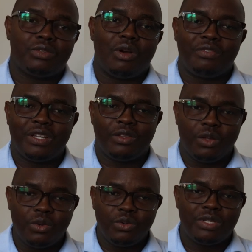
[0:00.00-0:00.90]
So after
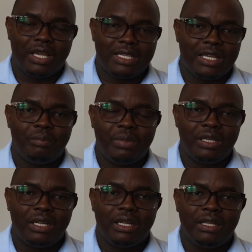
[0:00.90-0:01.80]
those has
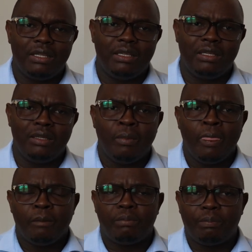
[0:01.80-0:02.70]
happened and the
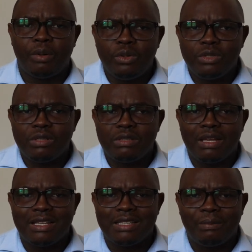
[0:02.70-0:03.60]

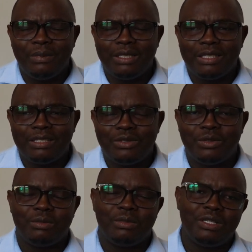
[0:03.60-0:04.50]
proposals are submitted
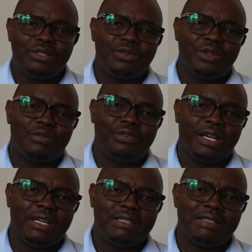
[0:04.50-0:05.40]
to the Ministry of
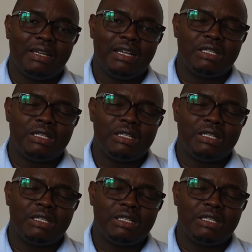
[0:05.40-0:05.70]
Finance and